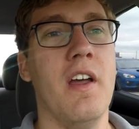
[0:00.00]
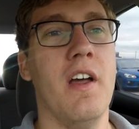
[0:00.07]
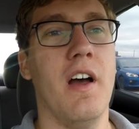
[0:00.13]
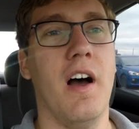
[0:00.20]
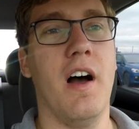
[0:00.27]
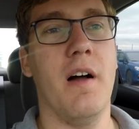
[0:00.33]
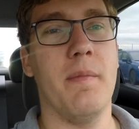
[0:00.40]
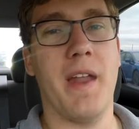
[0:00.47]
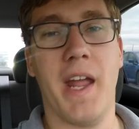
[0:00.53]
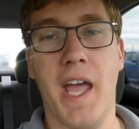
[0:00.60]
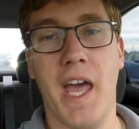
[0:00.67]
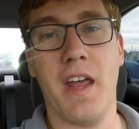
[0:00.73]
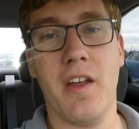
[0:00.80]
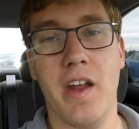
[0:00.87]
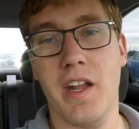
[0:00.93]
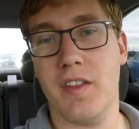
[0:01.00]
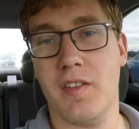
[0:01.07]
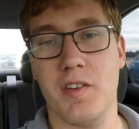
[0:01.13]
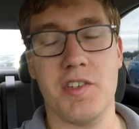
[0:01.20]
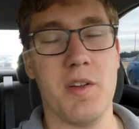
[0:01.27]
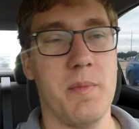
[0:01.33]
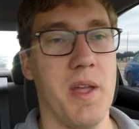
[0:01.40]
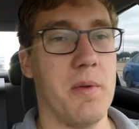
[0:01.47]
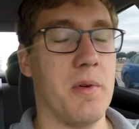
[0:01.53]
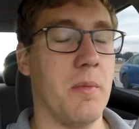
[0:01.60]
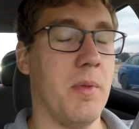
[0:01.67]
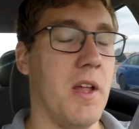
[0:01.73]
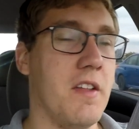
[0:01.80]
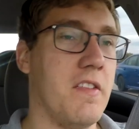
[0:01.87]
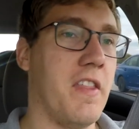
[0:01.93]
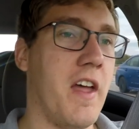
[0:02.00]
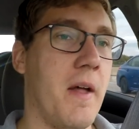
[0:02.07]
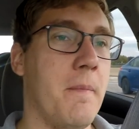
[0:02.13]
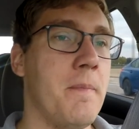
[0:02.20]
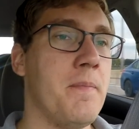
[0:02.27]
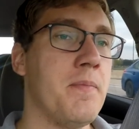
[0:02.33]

that I had on it, so I should be able to replace that.